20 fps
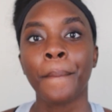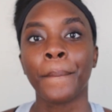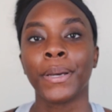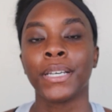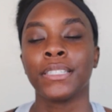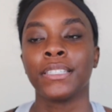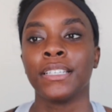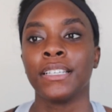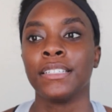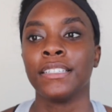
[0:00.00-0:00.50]

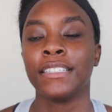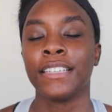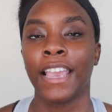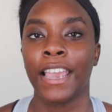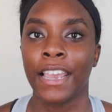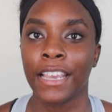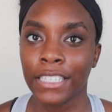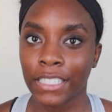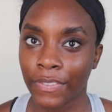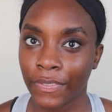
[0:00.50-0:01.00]
But
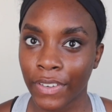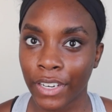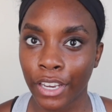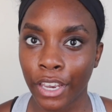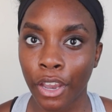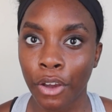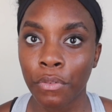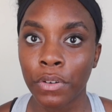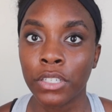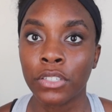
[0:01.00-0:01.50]
today's
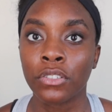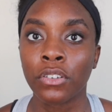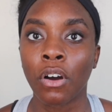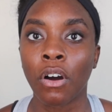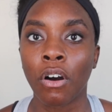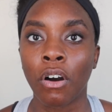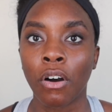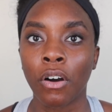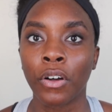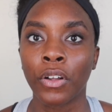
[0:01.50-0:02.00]
video is
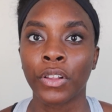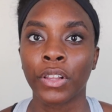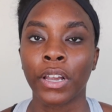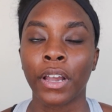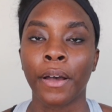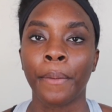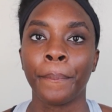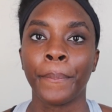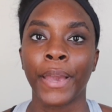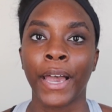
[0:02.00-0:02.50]

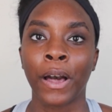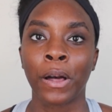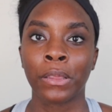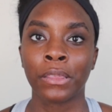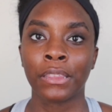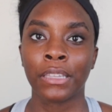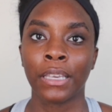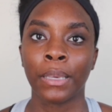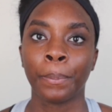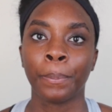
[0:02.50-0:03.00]
all
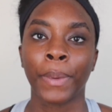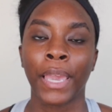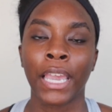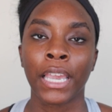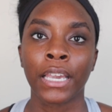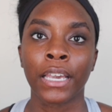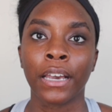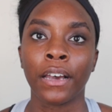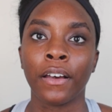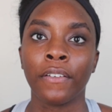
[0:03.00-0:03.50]
about the
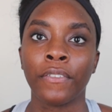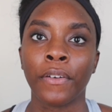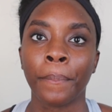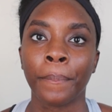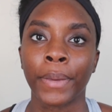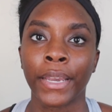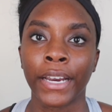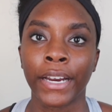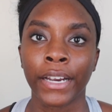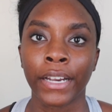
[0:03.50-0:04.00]
Bank of
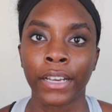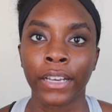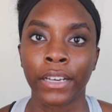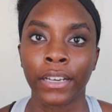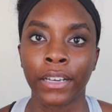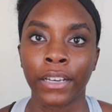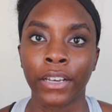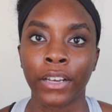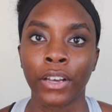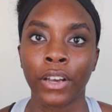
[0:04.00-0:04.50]

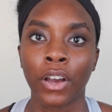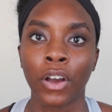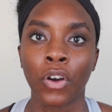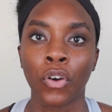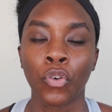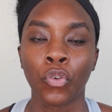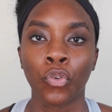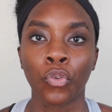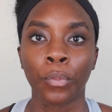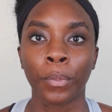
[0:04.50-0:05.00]
America
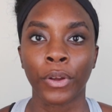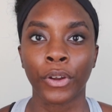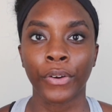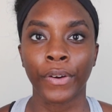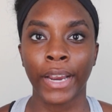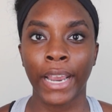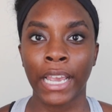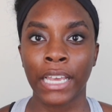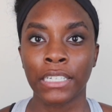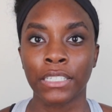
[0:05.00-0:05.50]
Home
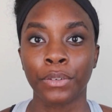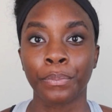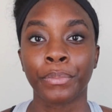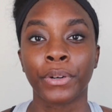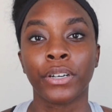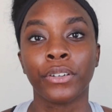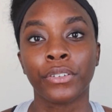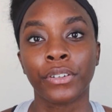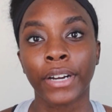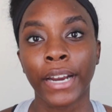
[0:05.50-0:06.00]
Grant
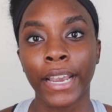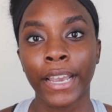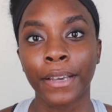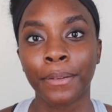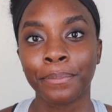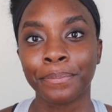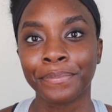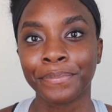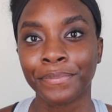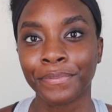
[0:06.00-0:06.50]

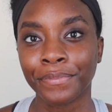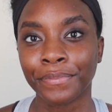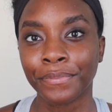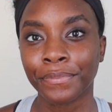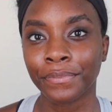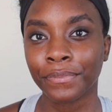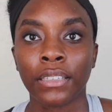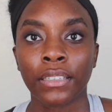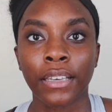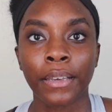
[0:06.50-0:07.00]
Program.
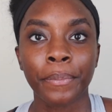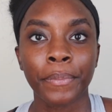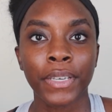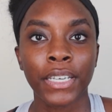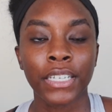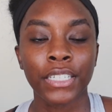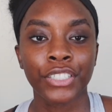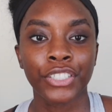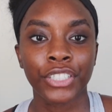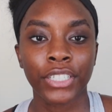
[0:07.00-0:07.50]
Let
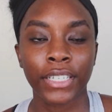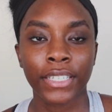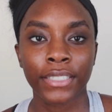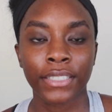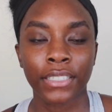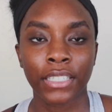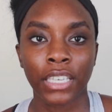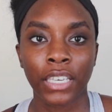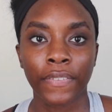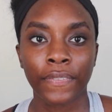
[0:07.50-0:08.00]
me
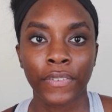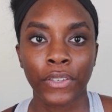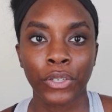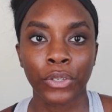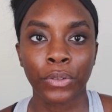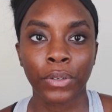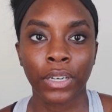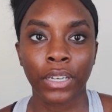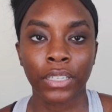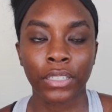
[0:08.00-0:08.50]
just give
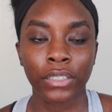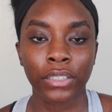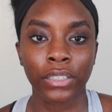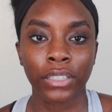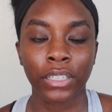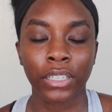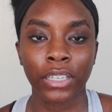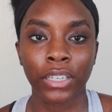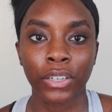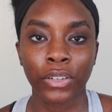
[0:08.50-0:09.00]
you a
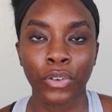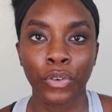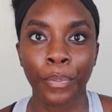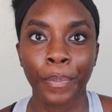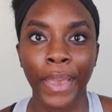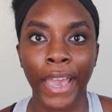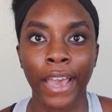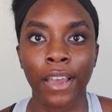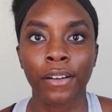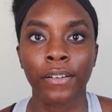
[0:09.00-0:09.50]

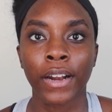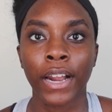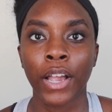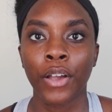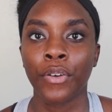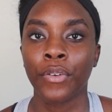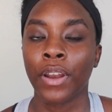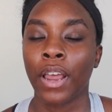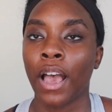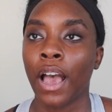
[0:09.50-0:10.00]
little
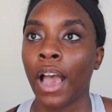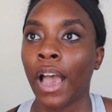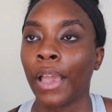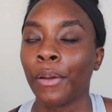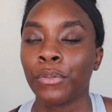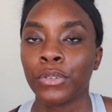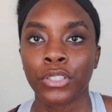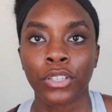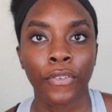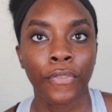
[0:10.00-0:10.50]
background.
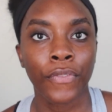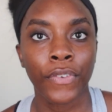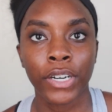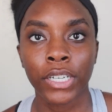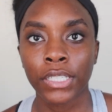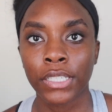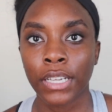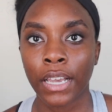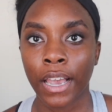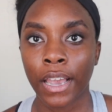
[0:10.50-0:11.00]
I was a
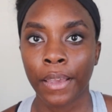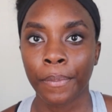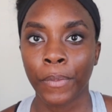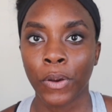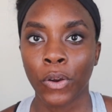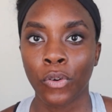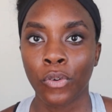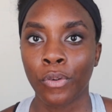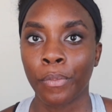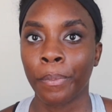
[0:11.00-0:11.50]
first-time
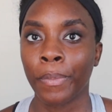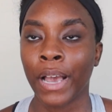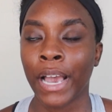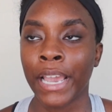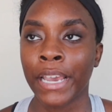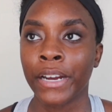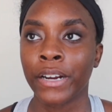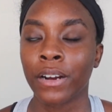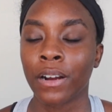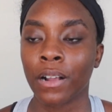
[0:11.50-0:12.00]
home
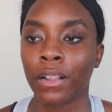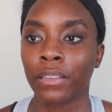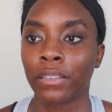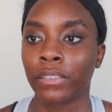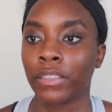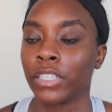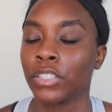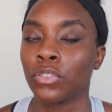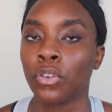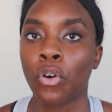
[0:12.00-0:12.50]
buyer.
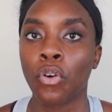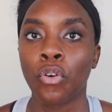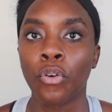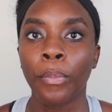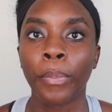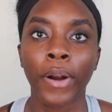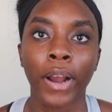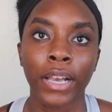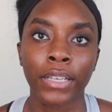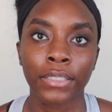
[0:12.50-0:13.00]
Uh, this
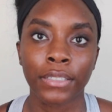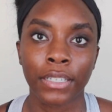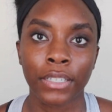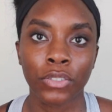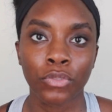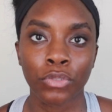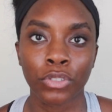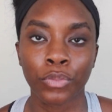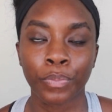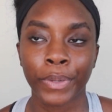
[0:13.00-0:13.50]
whole
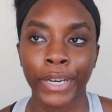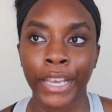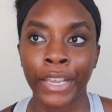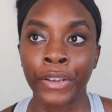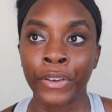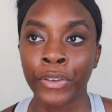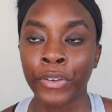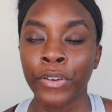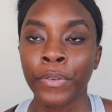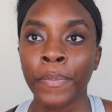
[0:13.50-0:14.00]
process was
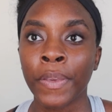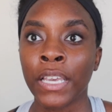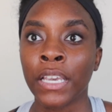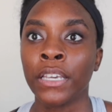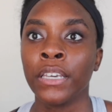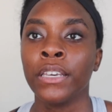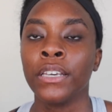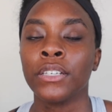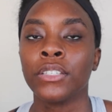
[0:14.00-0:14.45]
brand new to me.